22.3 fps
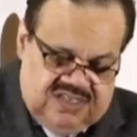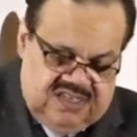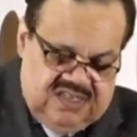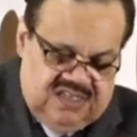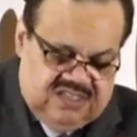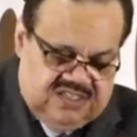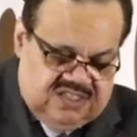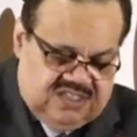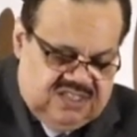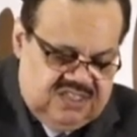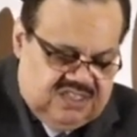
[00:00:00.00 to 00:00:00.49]

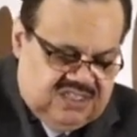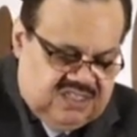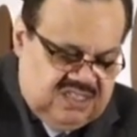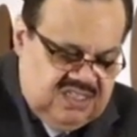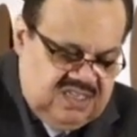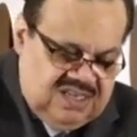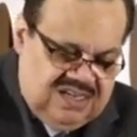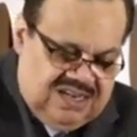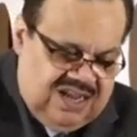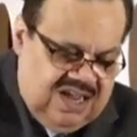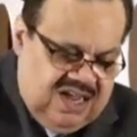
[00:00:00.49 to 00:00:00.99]
it's just
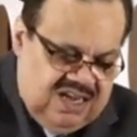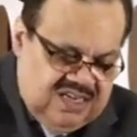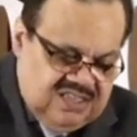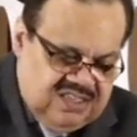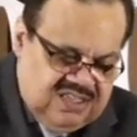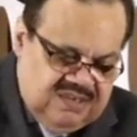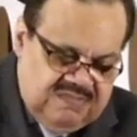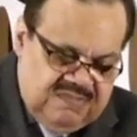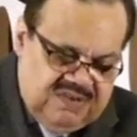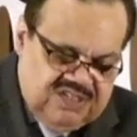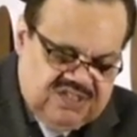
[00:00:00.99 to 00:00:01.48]

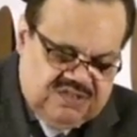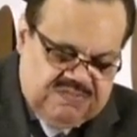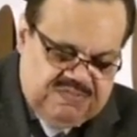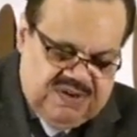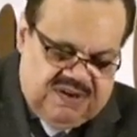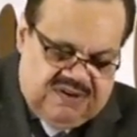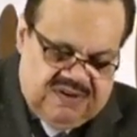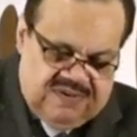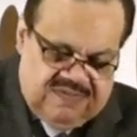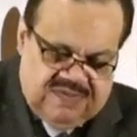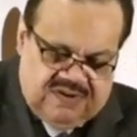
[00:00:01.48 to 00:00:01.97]
lodged in my
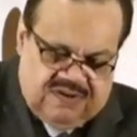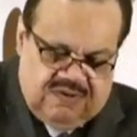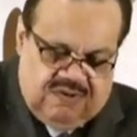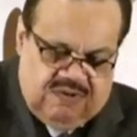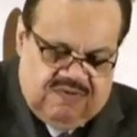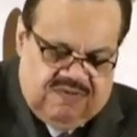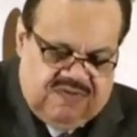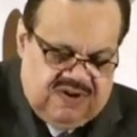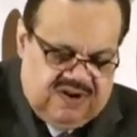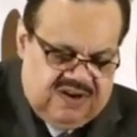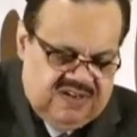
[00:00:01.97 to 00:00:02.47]
spirit. Go
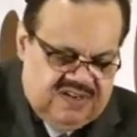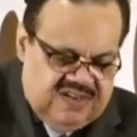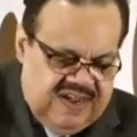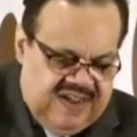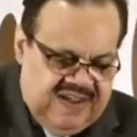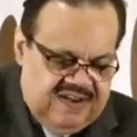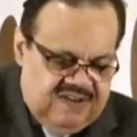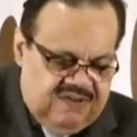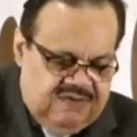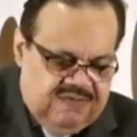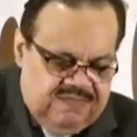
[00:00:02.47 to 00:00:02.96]
over to
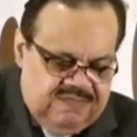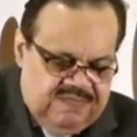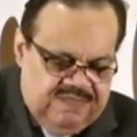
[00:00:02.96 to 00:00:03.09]
Daniel.